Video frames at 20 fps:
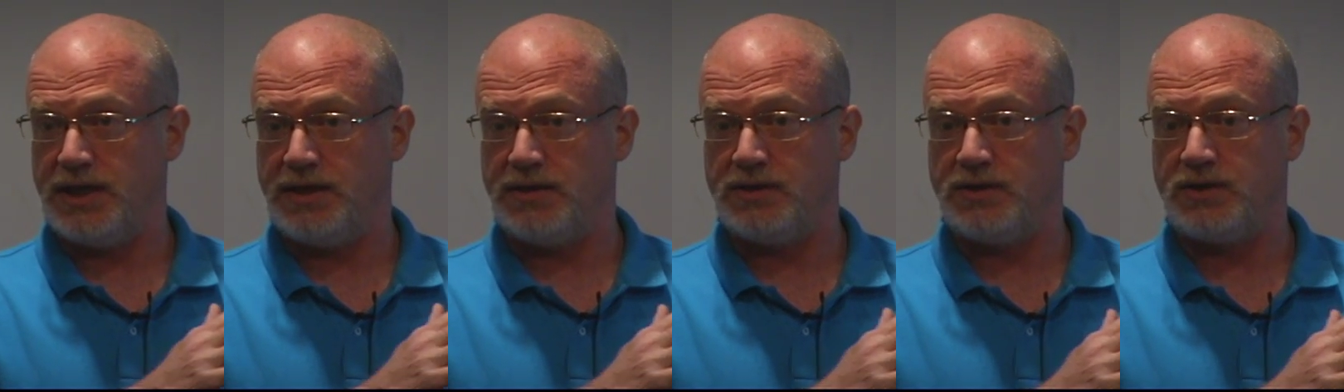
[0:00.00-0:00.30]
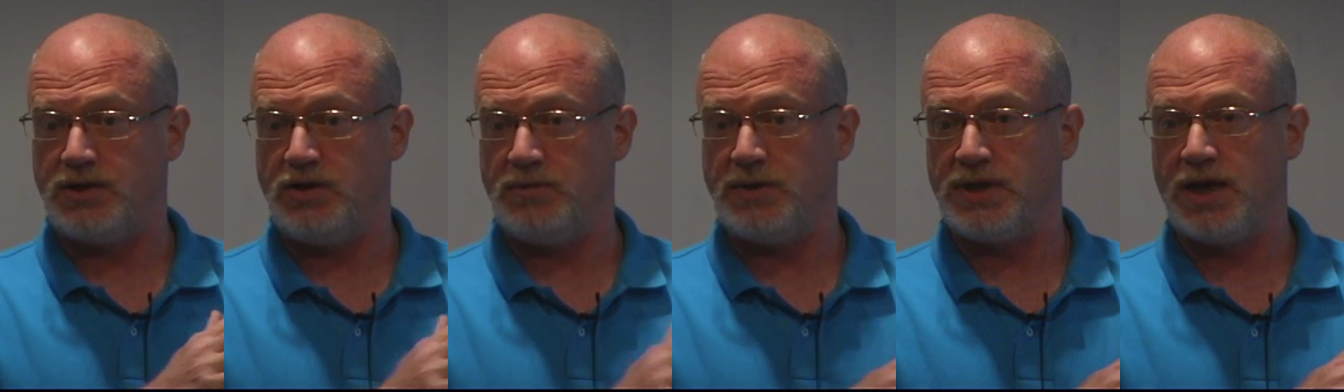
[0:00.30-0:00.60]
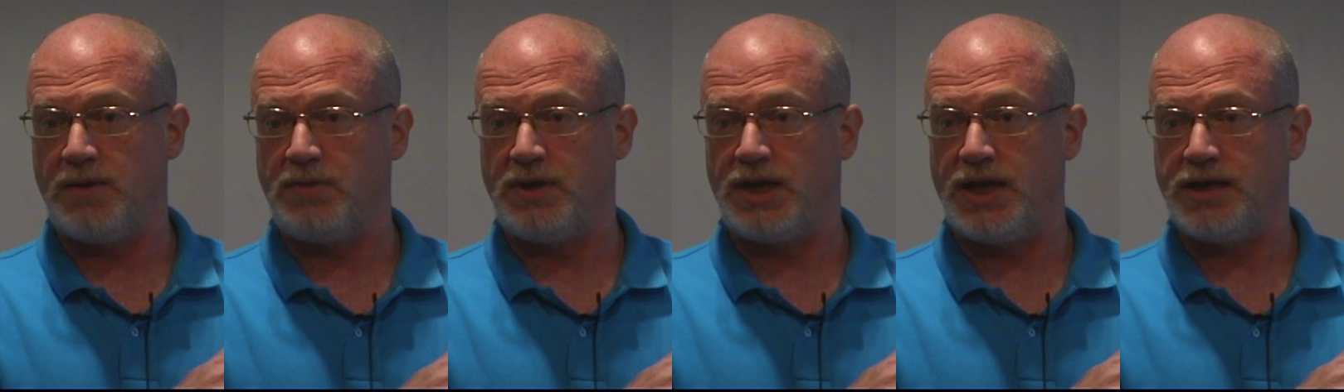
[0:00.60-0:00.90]
in human
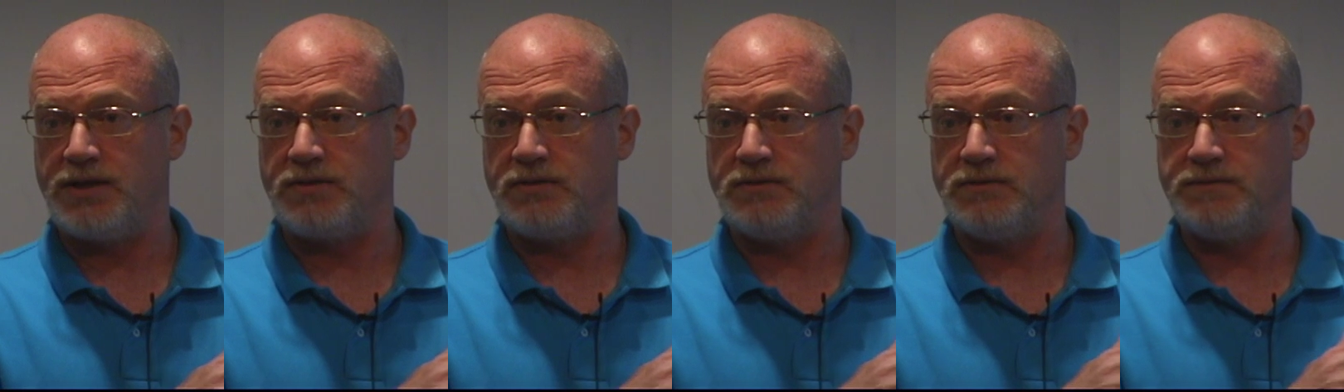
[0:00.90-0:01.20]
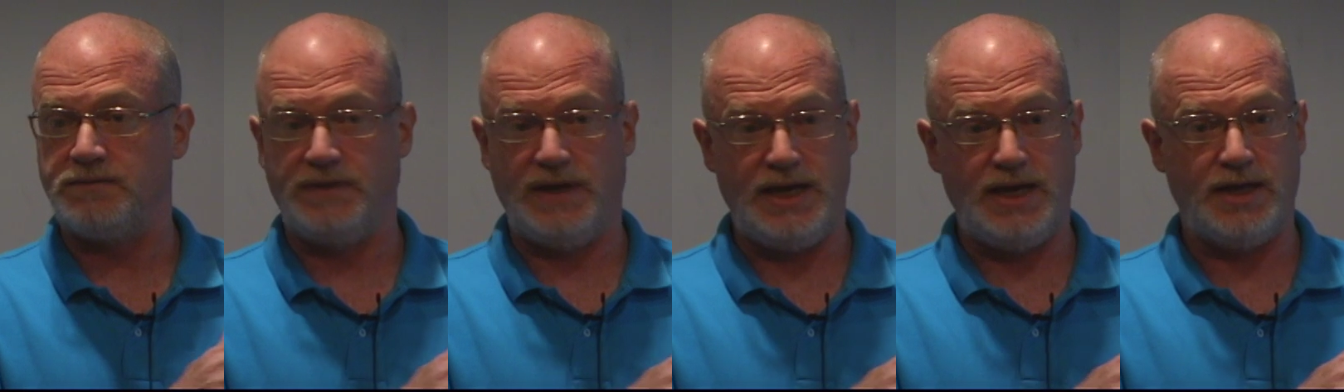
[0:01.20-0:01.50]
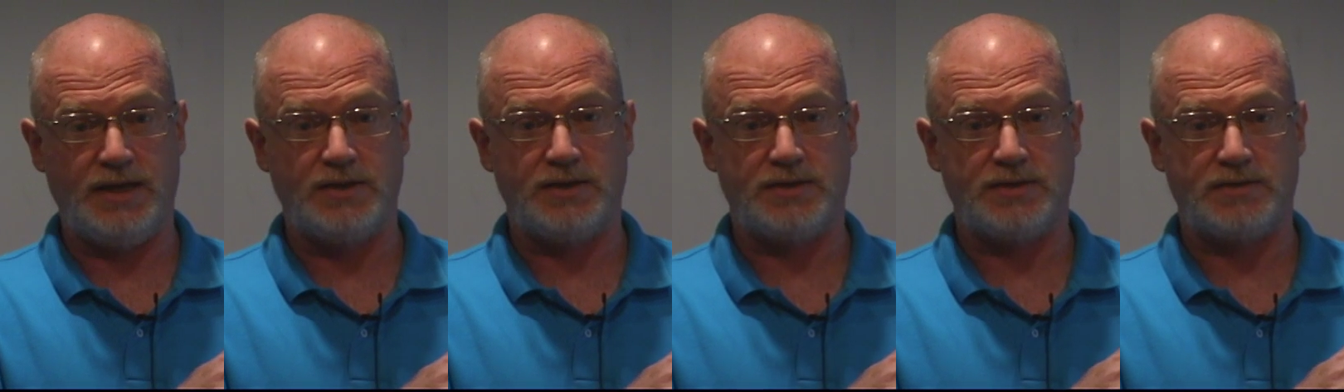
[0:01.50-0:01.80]
umbilical
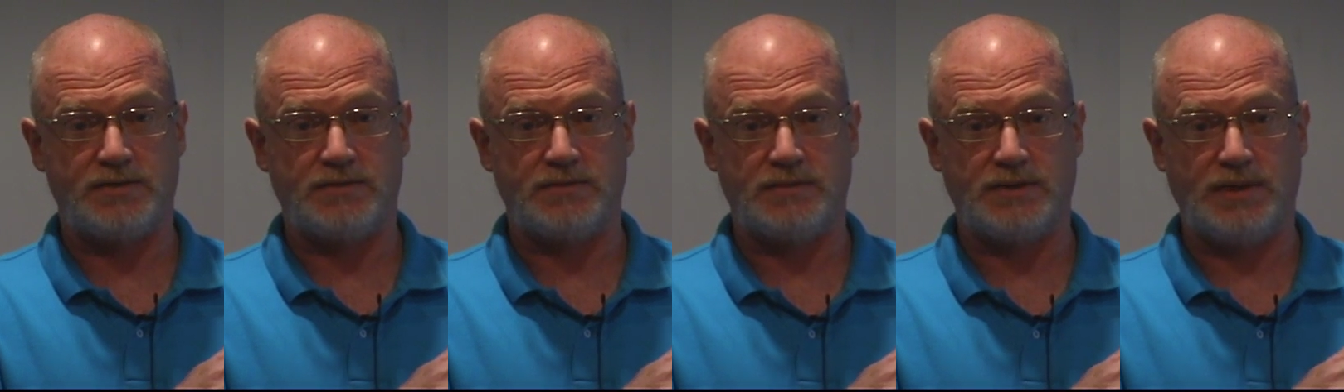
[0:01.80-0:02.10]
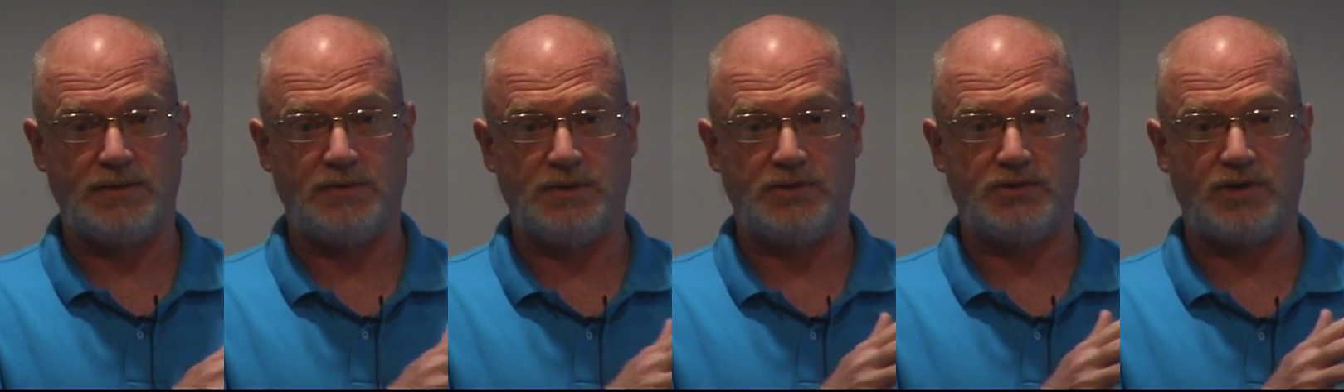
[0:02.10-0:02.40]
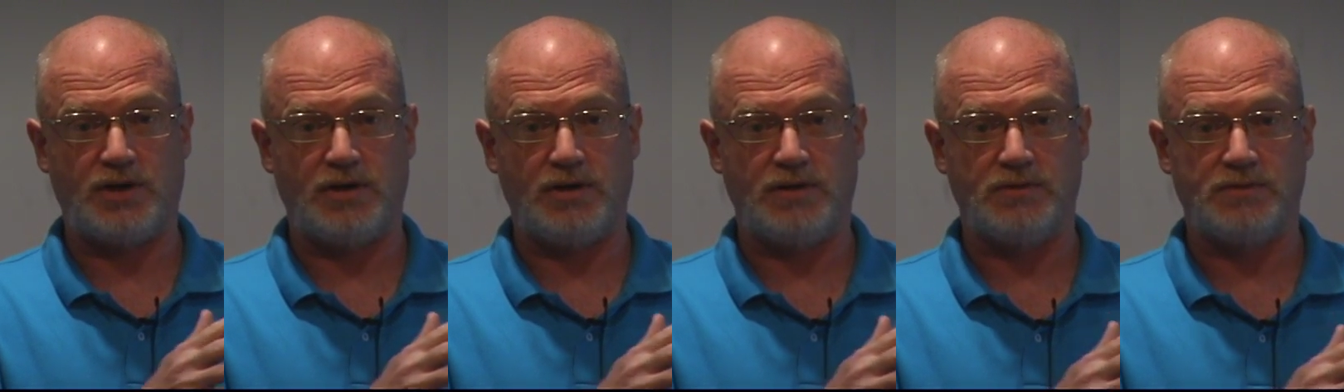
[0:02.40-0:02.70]
veins, which
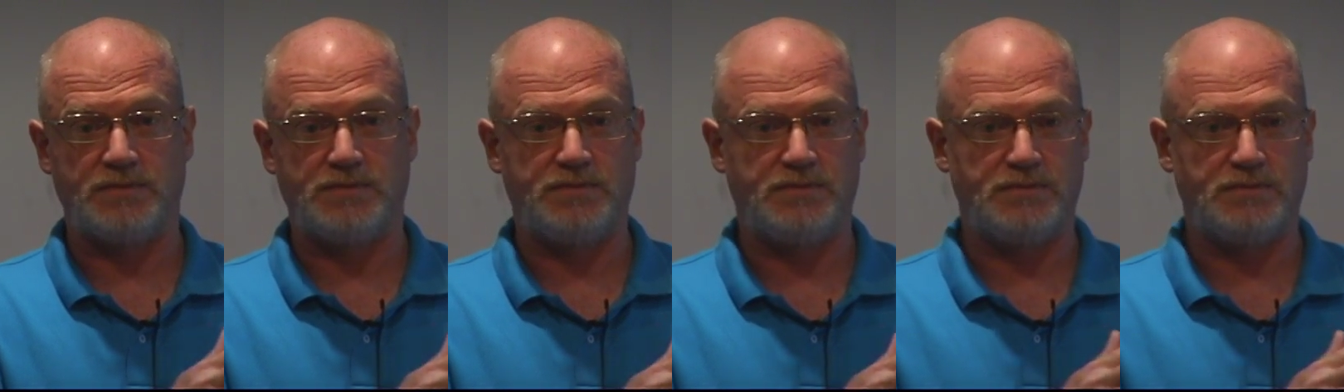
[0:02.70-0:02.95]
are